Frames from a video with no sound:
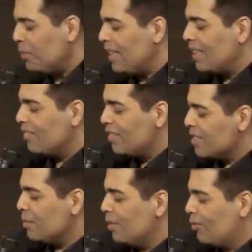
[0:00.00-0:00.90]
be
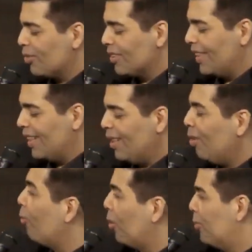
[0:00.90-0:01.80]
invisible for a day,
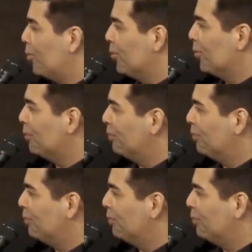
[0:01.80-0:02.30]
what would you do?